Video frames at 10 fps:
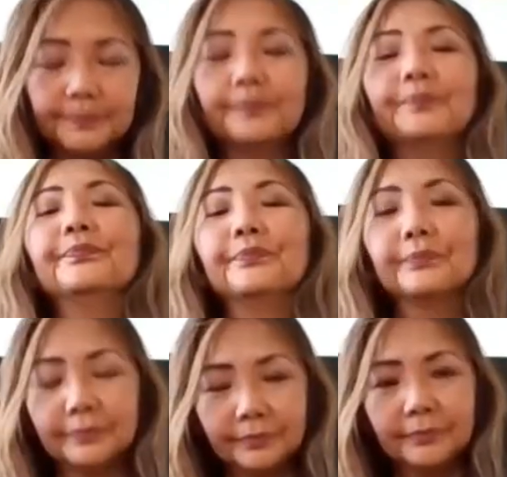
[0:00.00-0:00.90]

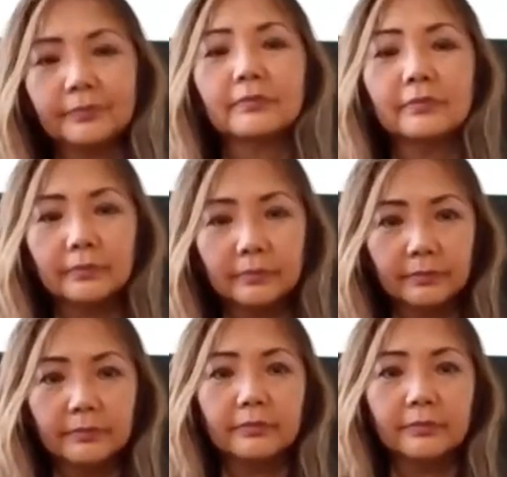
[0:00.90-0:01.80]

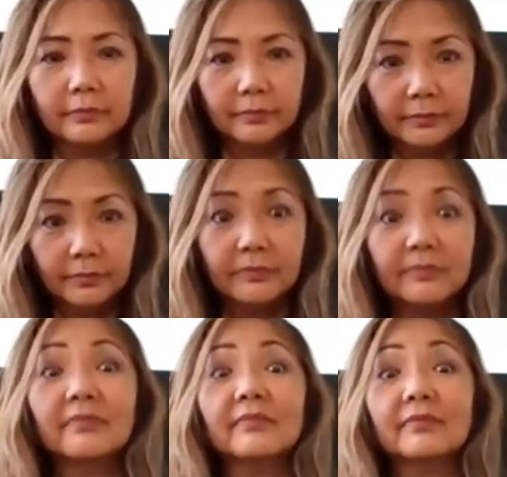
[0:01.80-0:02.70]

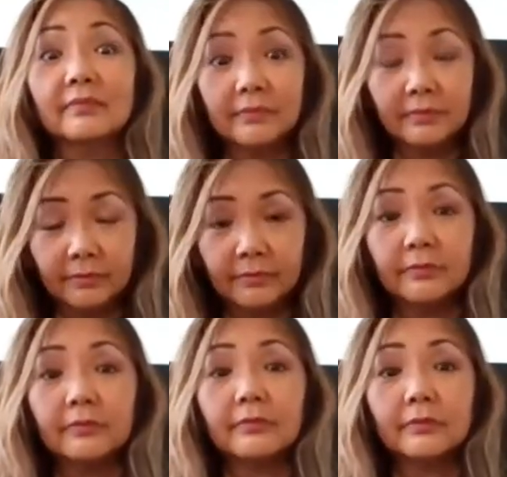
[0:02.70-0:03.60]

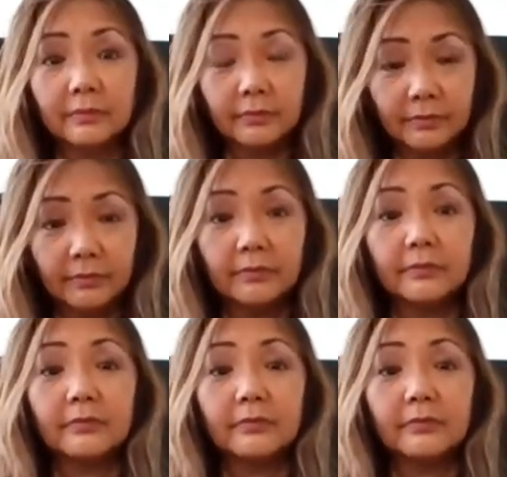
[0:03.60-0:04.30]
The person shown says nothing.